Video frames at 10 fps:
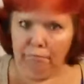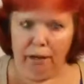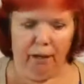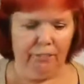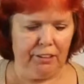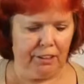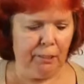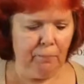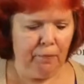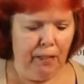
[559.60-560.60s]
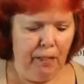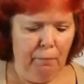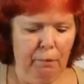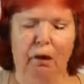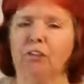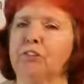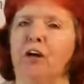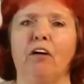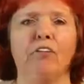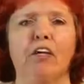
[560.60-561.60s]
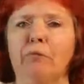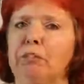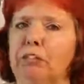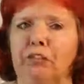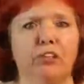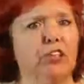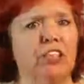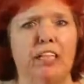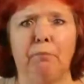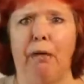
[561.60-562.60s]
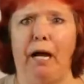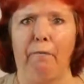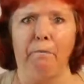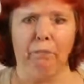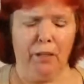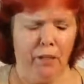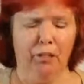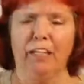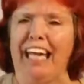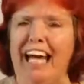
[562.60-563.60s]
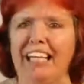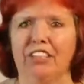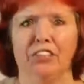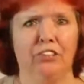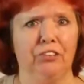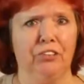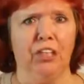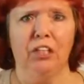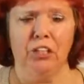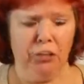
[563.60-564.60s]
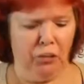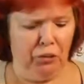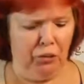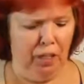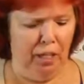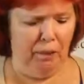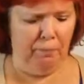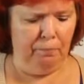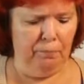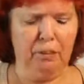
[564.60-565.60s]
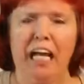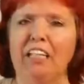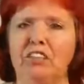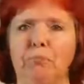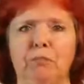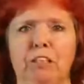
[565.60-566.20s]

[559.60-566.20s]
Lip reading: obviously. But also all the other materials, your syllabi, your calendars, your text,